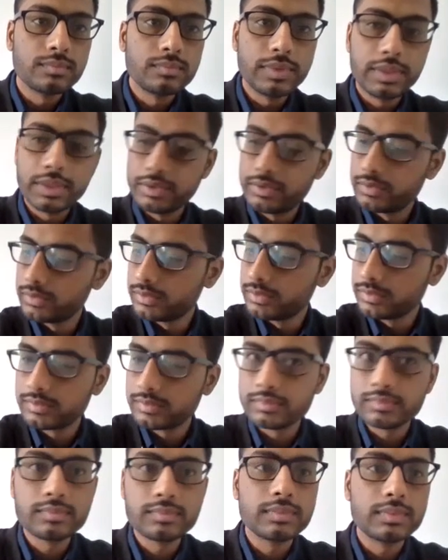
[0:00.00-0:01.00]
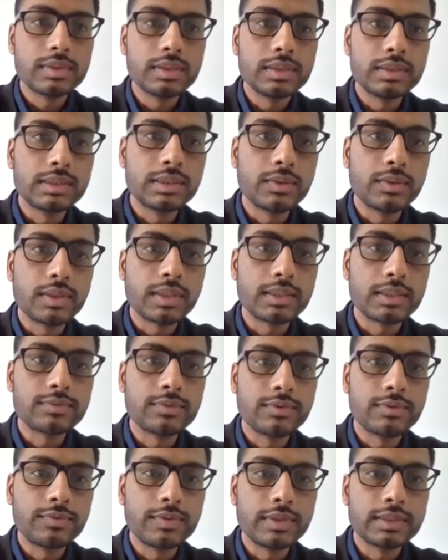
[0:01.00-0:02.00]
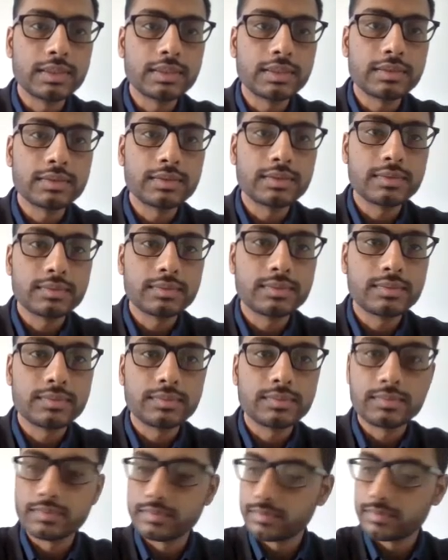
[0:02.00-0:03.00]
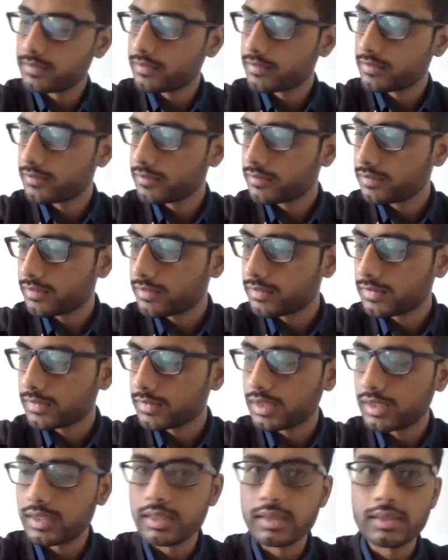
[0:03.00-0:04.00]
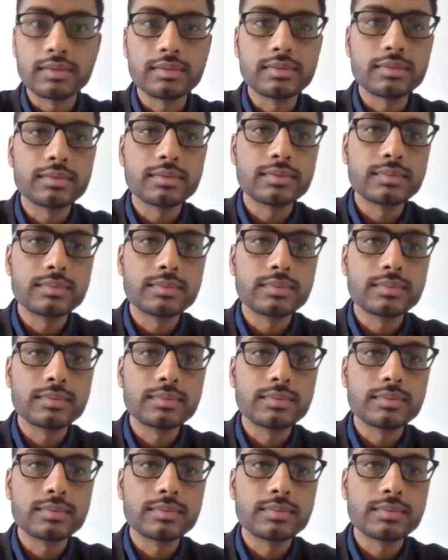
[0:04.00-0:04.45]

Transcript: P2 is given as 56 and